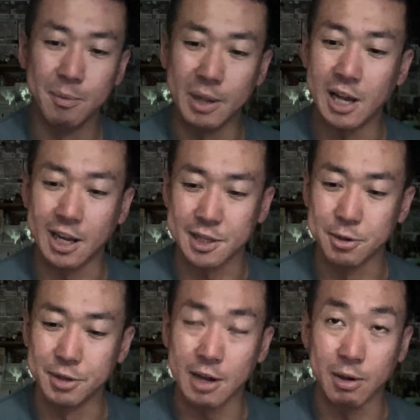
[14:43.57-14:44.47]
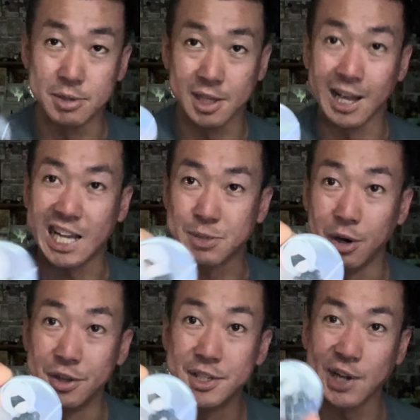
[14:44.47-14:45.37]
I get told that I'm always the last
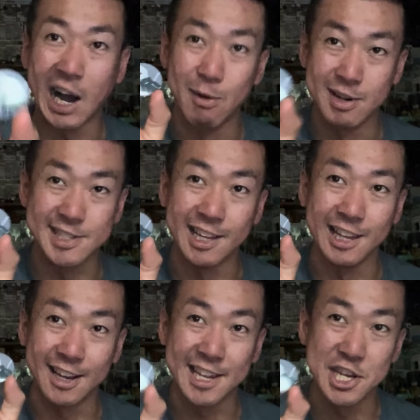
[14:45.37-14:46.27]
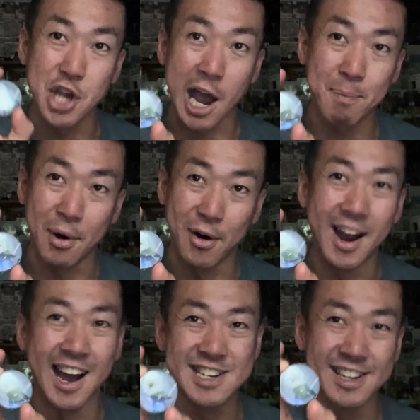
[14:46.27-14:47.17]
one, so I was the lucky jackpot
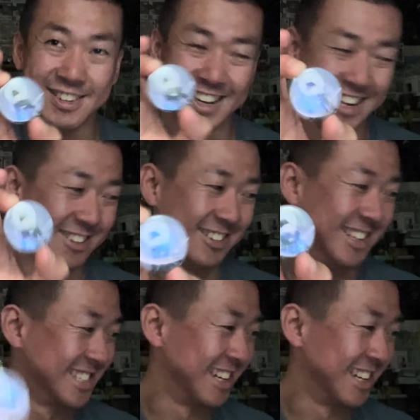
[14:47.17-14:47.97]
actually when I got this.